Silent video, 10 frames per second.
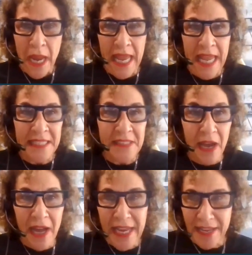and
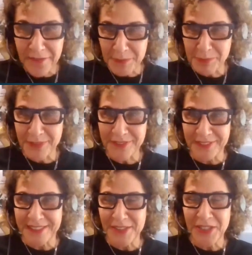I have the
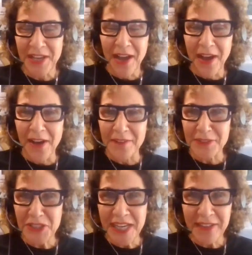privilege of
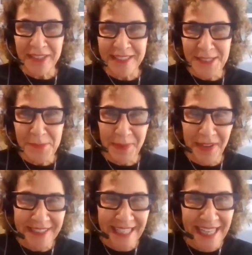sharing this
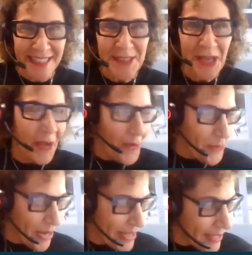podcast
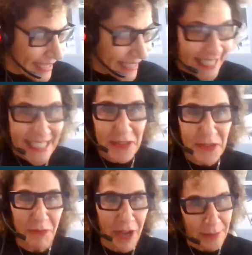with
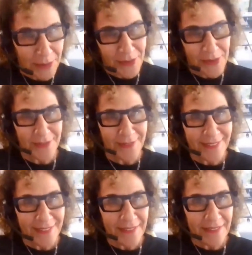Keith Roberts.
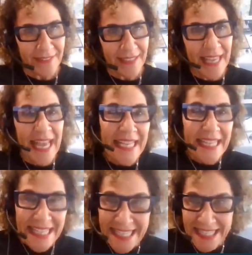
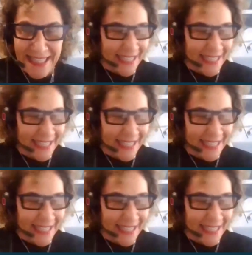Keith